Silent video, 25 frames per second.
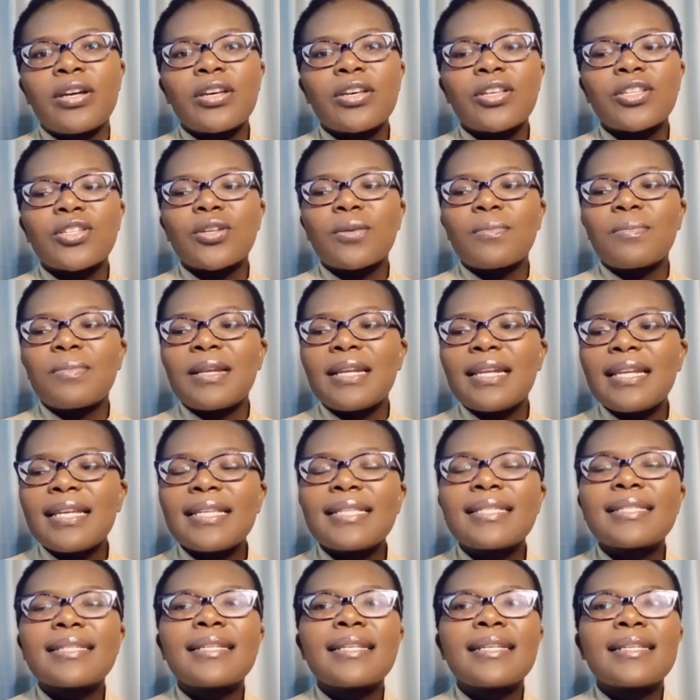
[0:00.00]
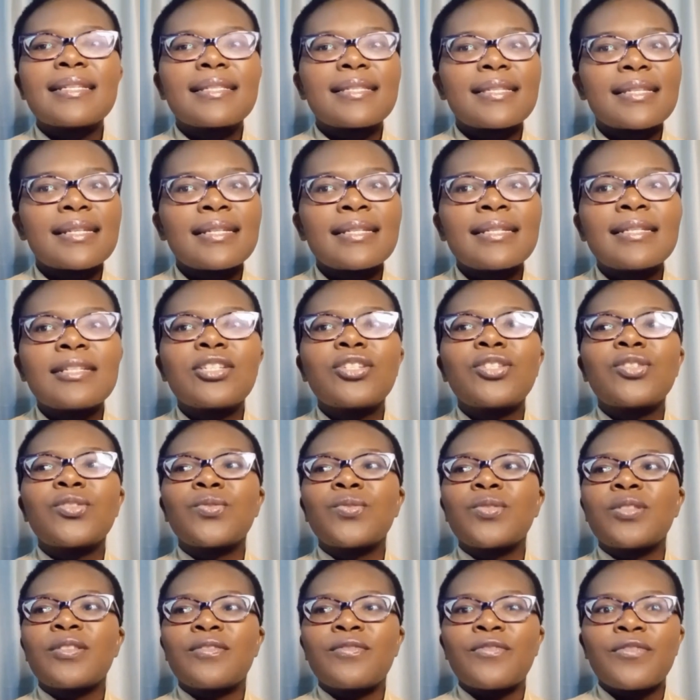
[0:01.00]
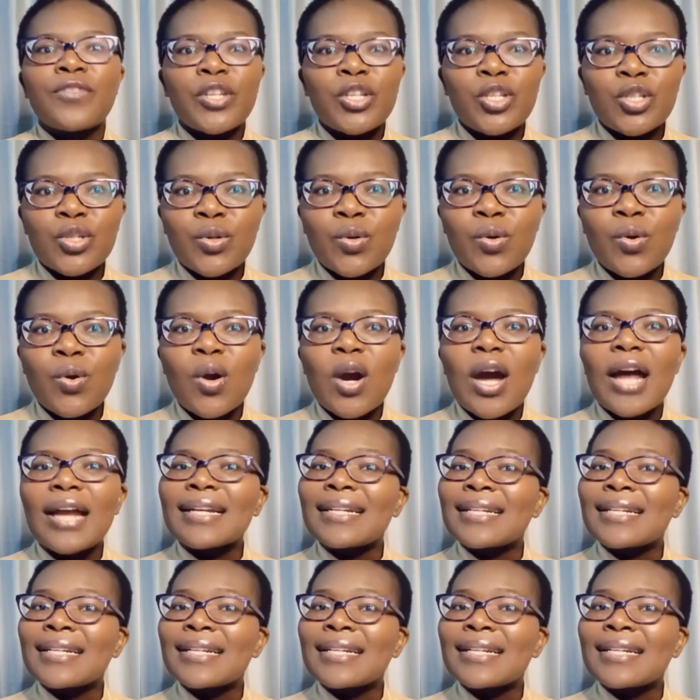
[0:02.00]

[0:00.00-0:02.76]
So please listen to the video